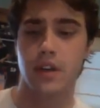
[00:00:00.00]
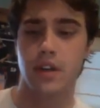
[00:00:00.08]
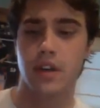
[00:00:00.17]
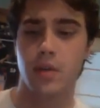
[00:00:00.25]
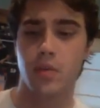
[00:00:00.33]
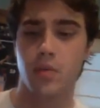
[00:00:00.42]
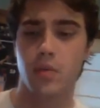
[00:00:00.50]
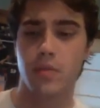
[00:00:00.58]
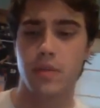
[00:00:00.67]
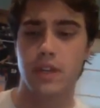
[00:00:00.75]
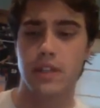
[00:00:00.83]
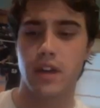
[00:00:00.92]
you know, what
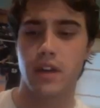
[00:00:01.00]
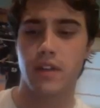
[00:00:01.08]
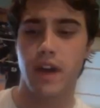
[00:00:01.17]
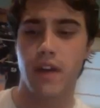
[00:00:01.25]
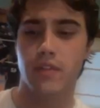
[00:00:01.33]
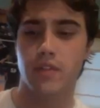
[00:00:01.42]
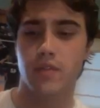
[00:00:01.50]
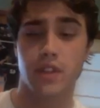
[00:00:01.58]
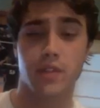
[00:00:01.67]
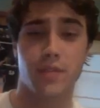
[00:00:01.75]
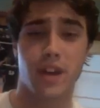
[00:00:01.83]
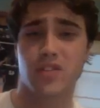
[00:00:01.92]
me and Dove have is really
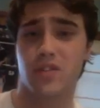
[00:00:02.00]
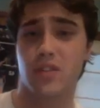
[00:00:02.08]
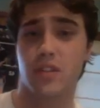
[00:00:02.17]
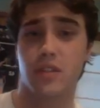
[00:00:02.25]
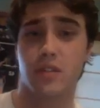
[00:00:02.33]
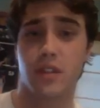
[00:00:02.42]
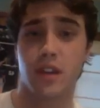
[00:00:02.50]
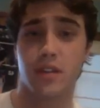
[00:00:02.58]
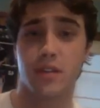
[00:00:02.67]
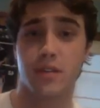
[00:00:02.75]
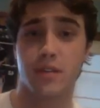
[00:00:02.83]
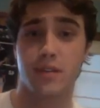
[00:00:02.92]
special, and and